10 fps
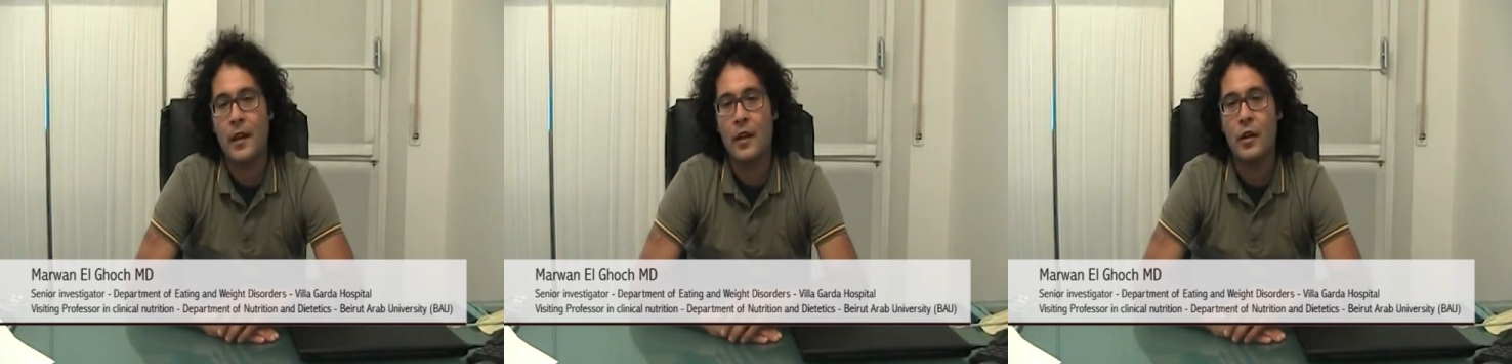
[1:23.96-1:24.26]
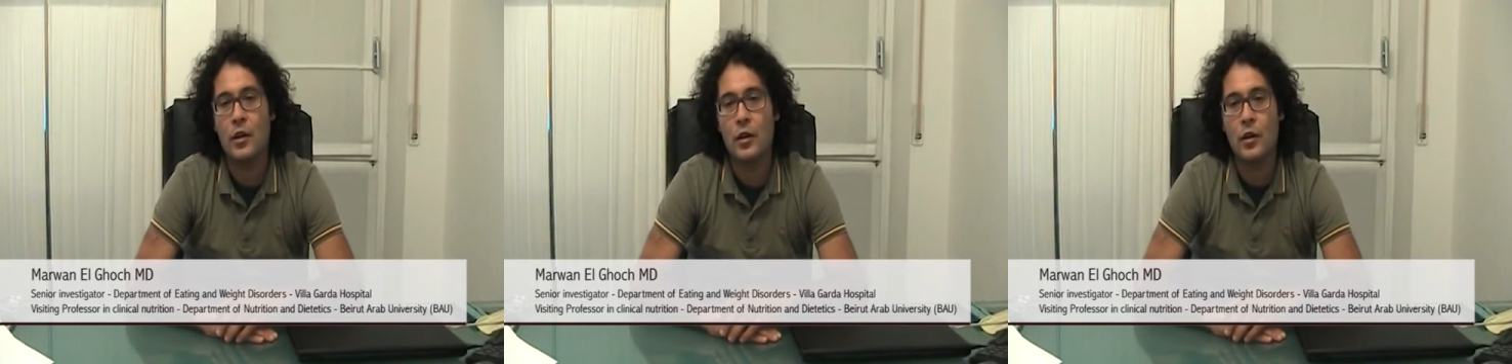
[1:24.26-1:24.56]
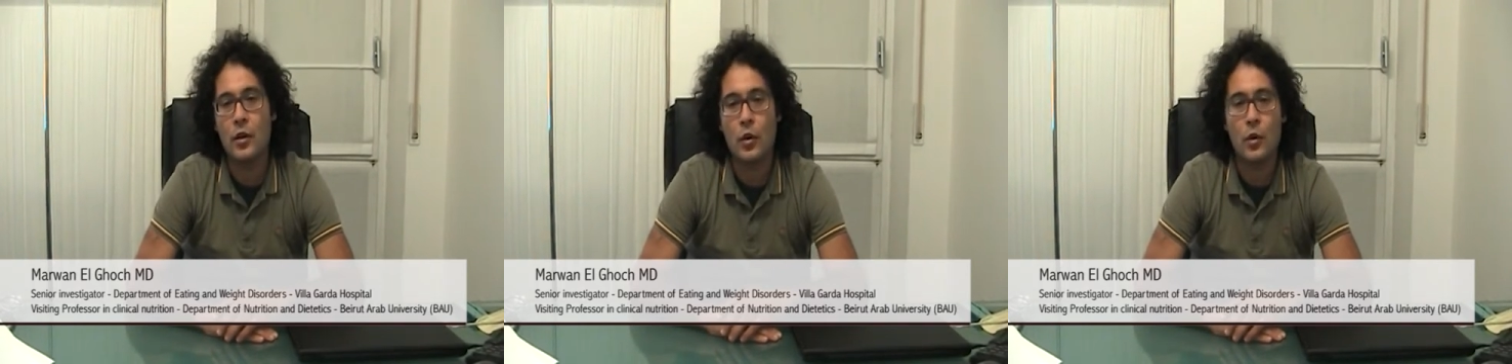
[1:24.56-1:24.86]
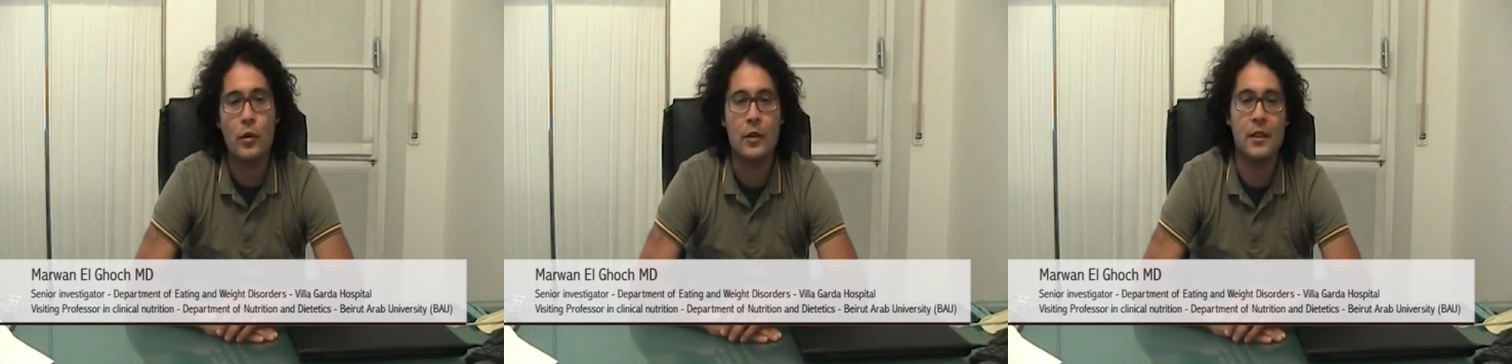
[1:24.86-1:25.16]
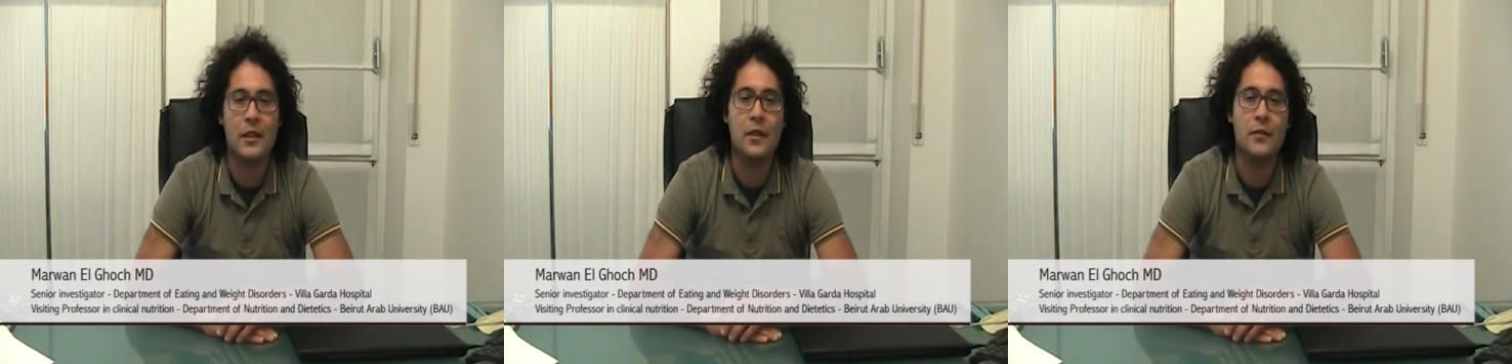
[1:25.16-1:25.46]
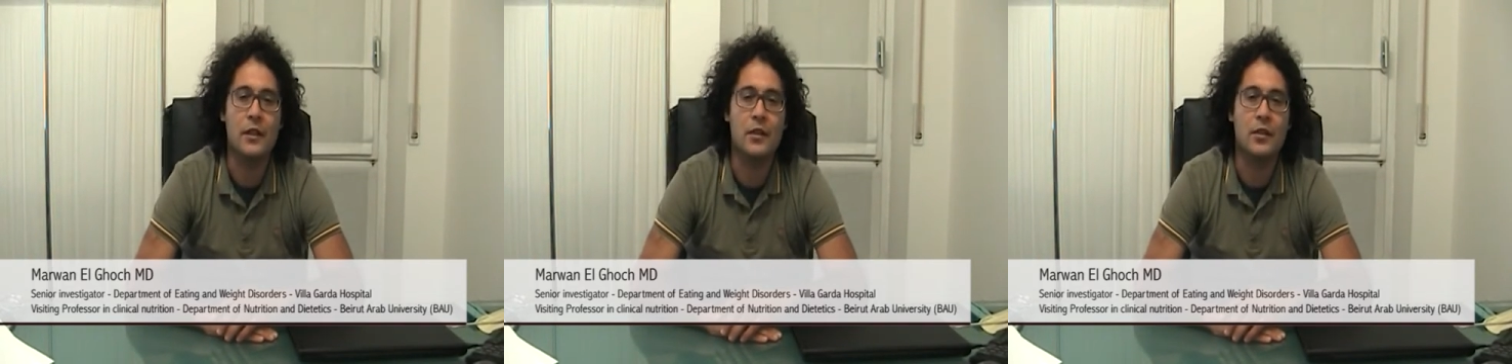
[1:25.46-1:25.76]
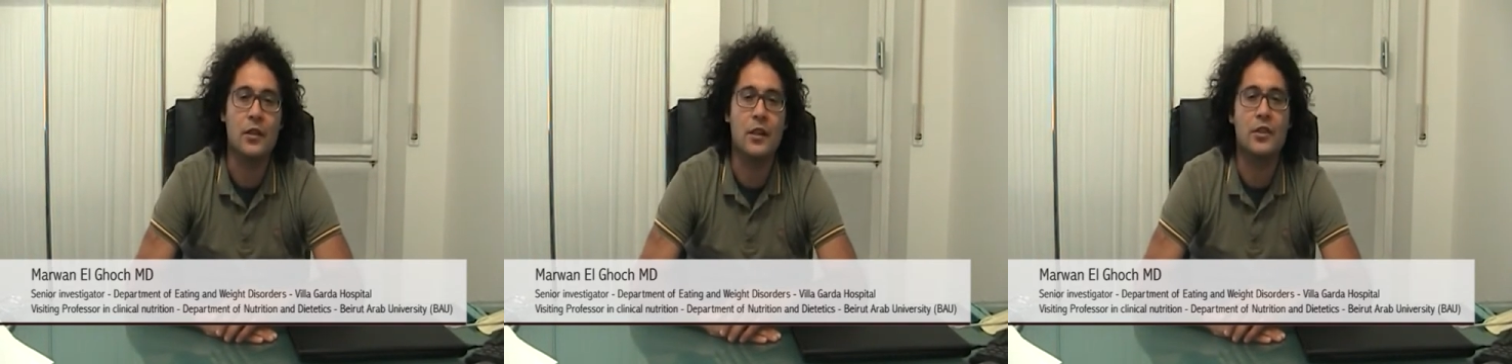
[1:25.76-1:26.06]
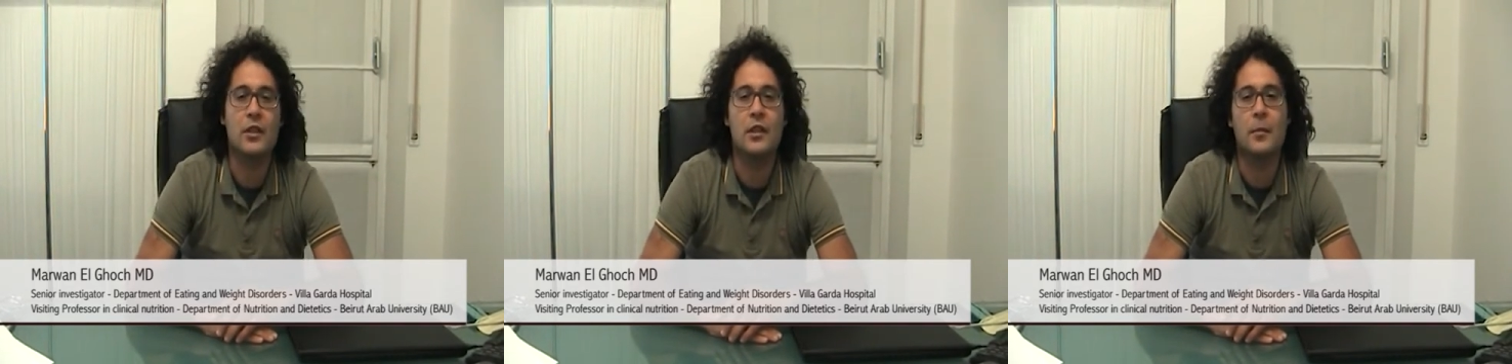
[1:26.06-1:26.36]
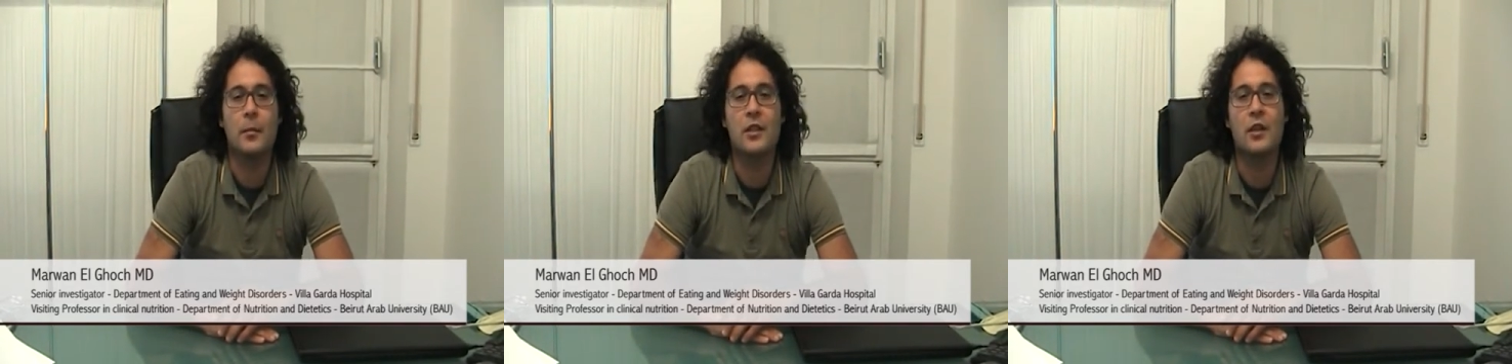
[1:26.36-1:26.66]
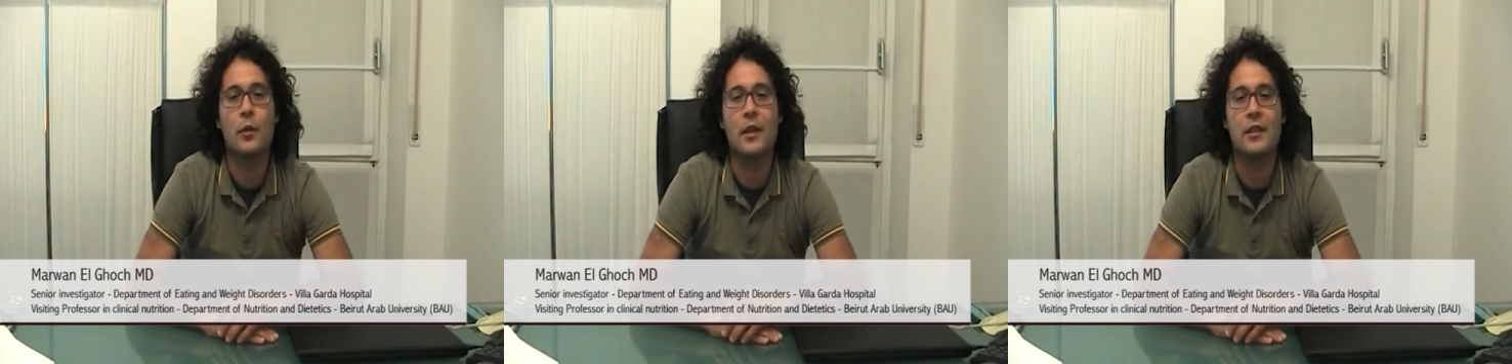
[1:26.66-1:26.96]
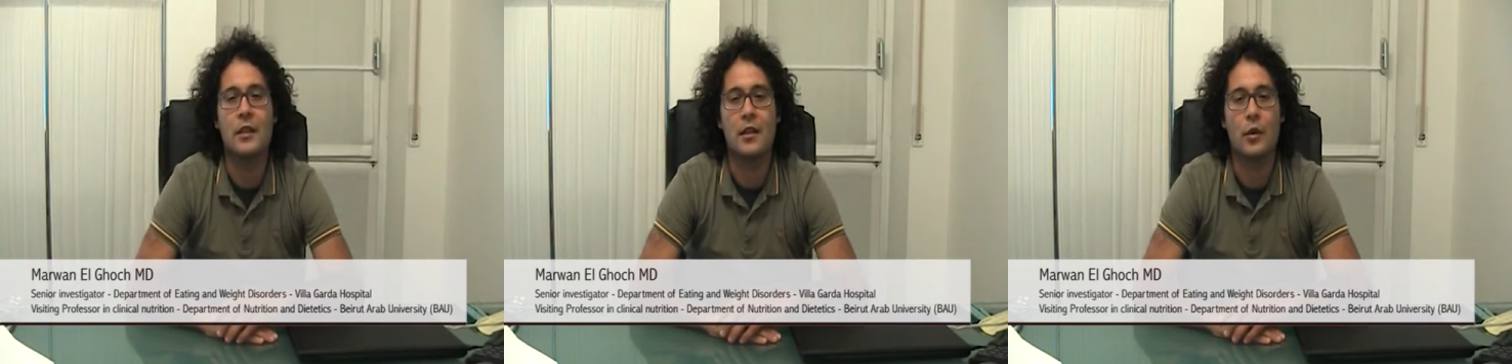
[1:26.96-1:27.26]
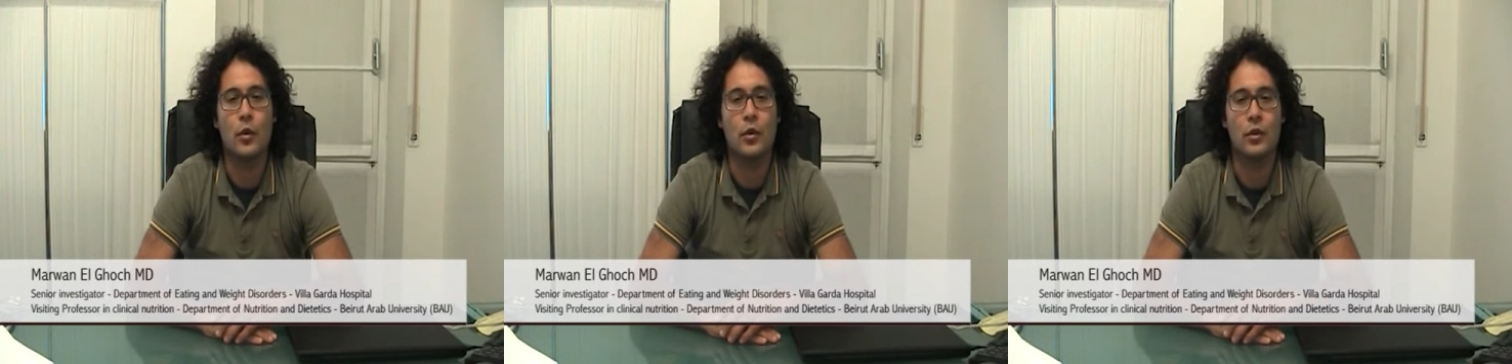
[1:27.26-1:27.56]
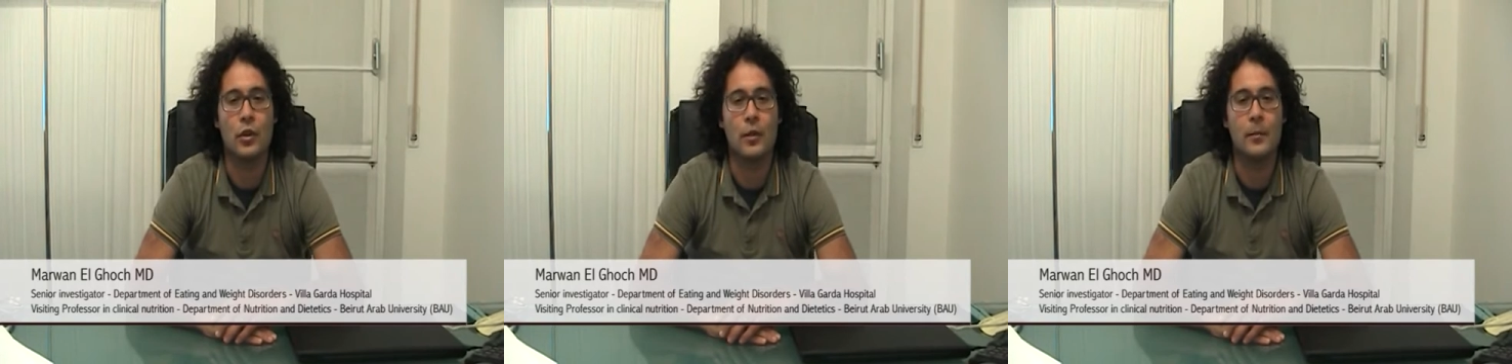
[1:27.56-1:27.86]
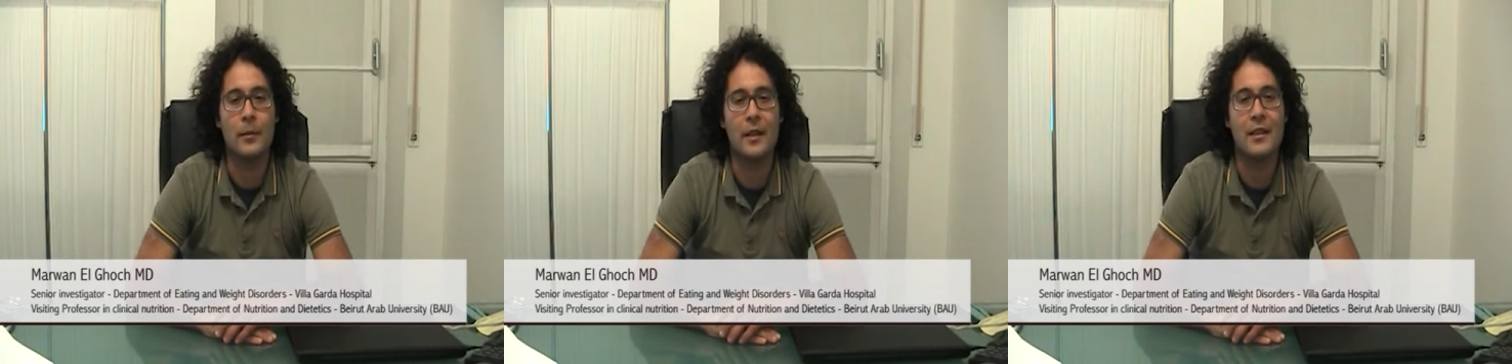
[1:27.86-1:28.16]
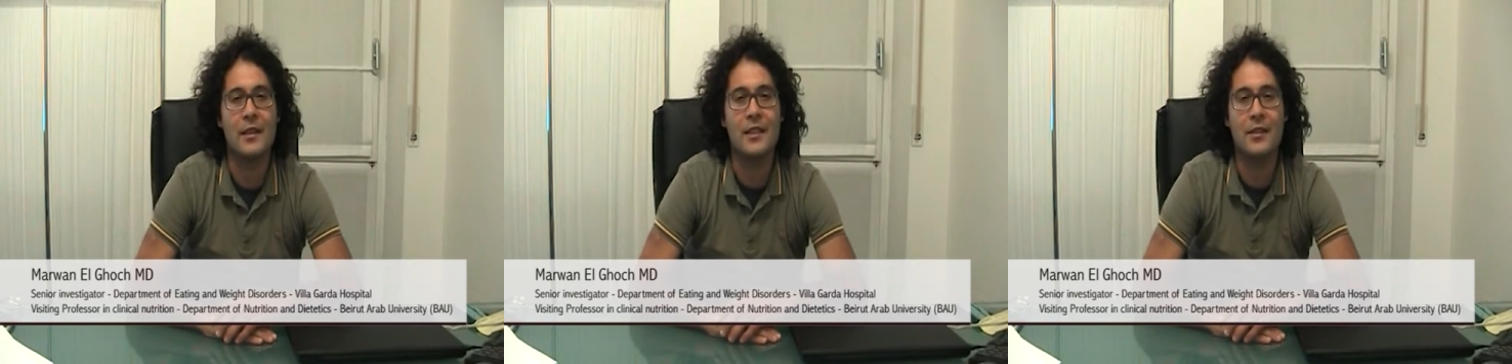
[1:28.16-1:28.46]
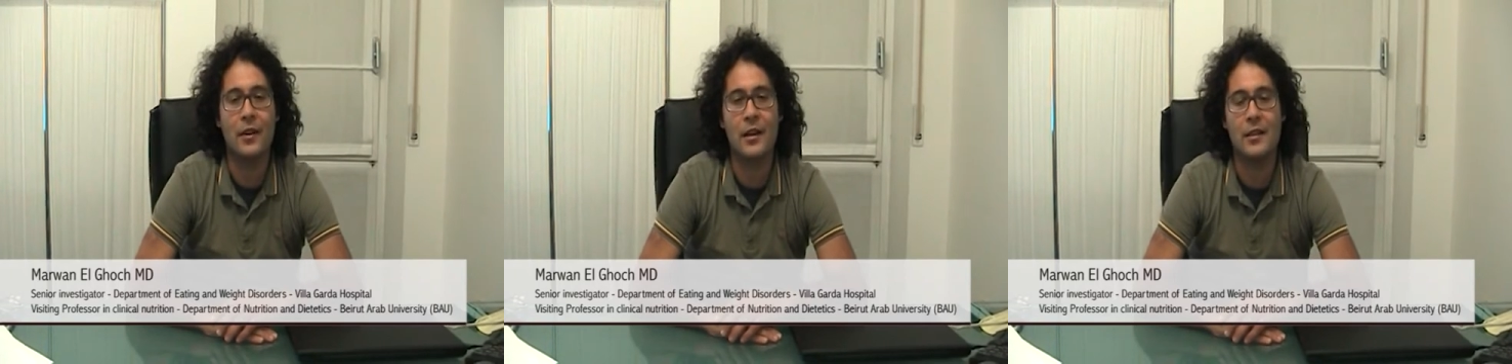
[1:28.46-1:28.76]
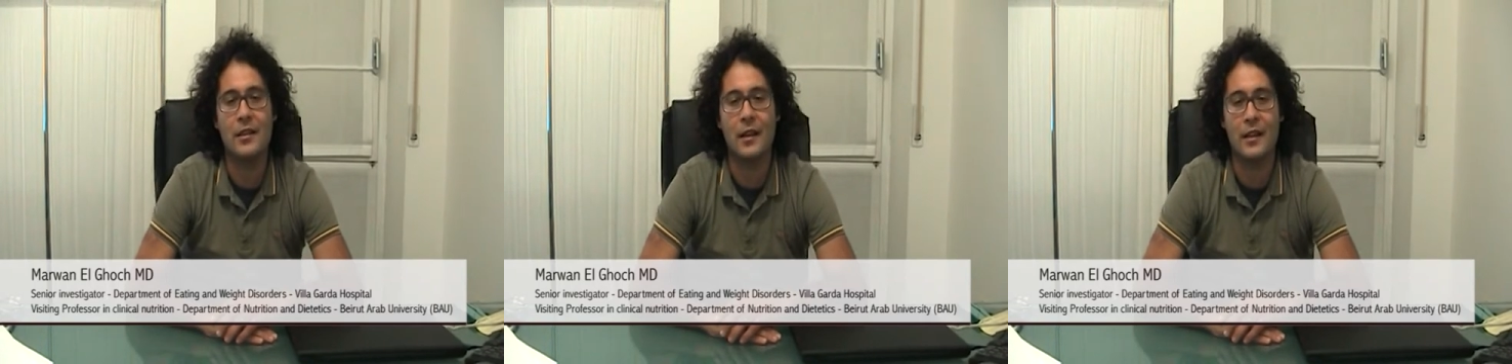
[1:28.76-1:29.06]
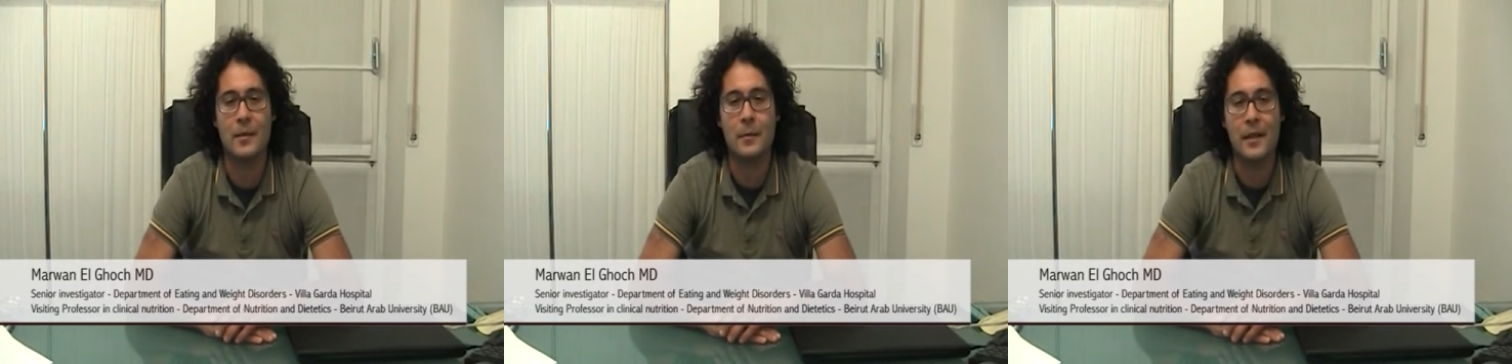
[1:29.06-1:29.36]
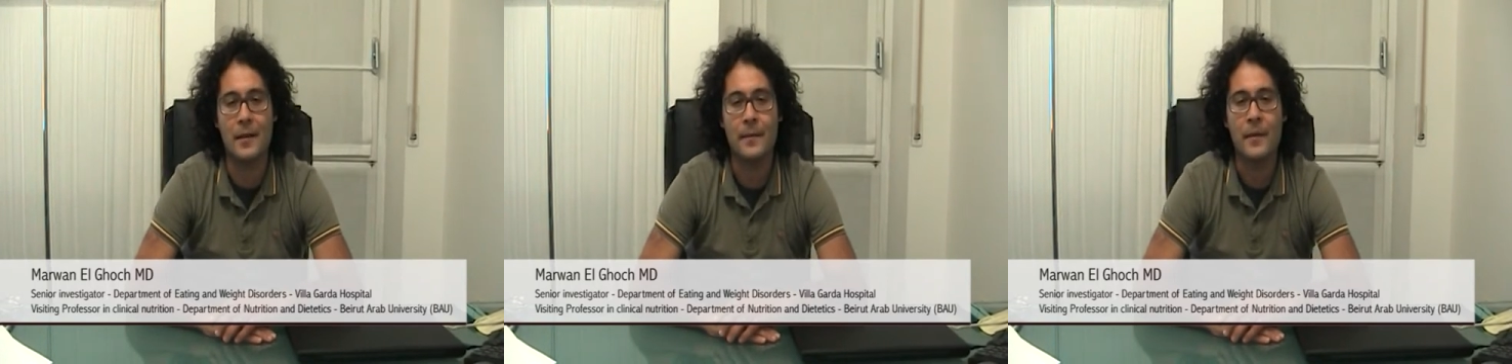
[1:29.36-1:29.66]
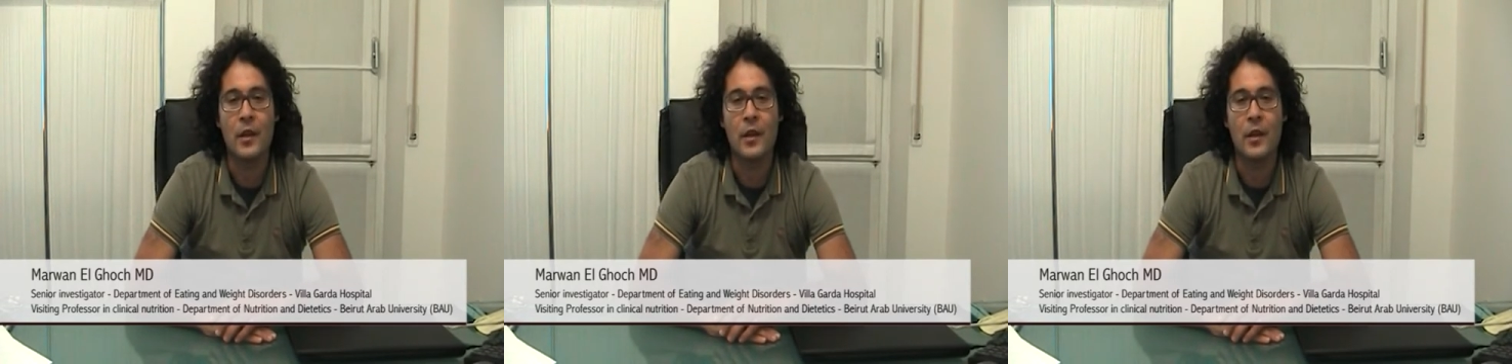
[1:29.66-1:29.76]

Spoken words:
no significant reduction in body weight in the long term, and this finding has been